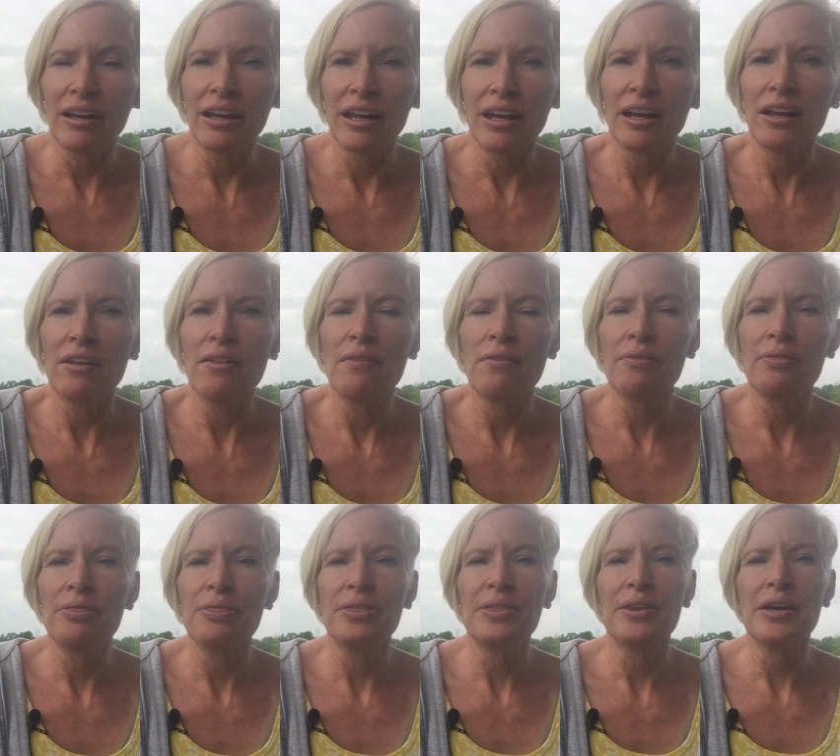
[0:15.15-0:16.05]

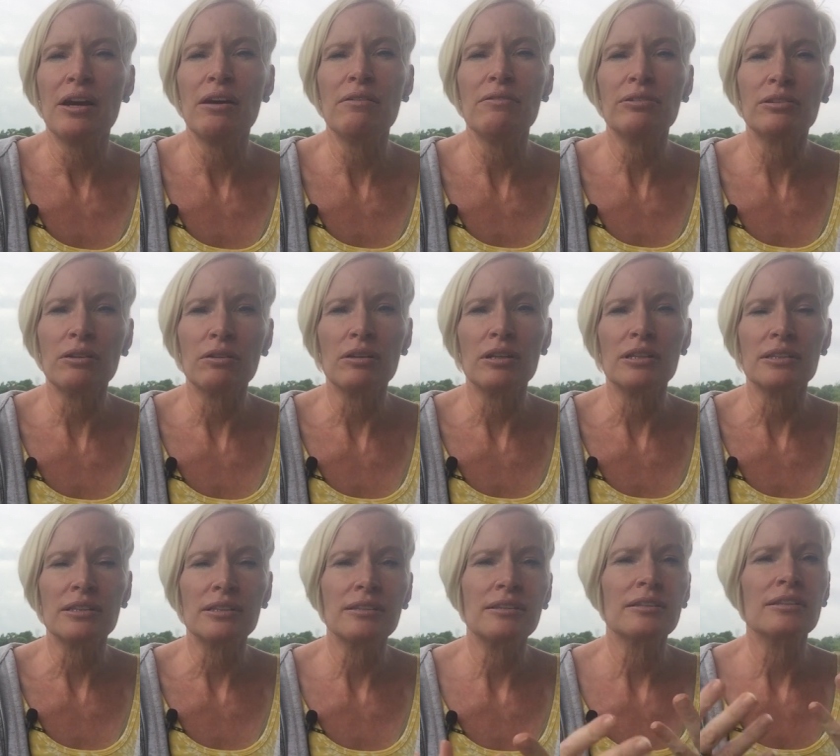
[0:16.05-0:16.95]
and of
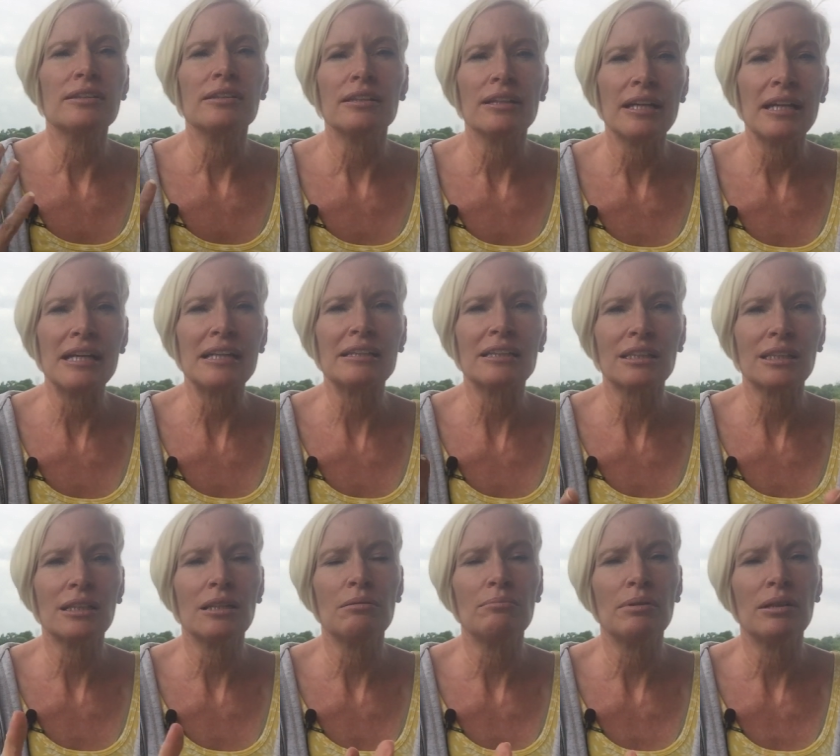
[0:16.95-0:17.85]
course, like
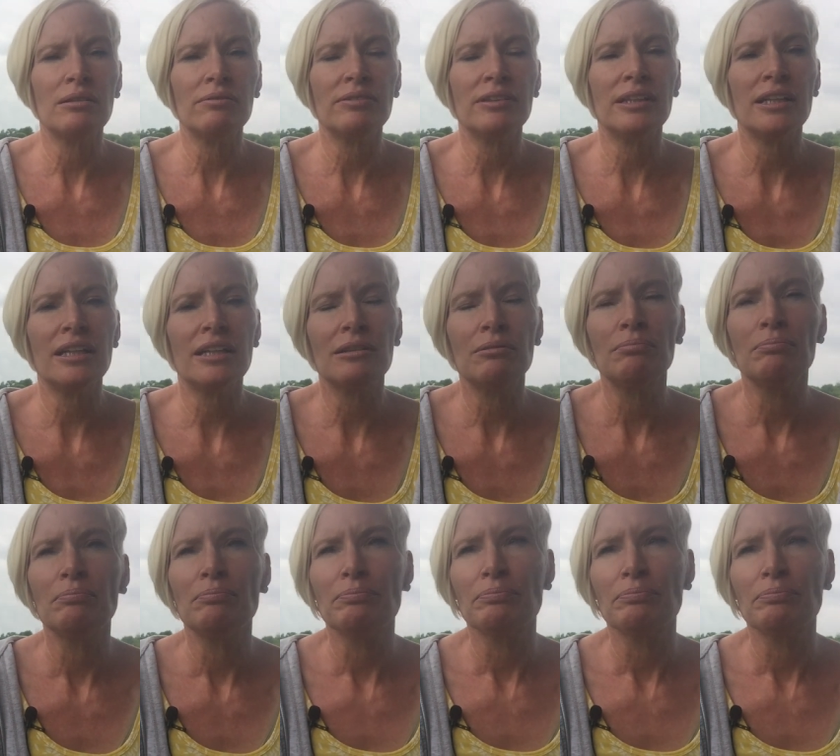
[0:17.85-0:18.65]
some of the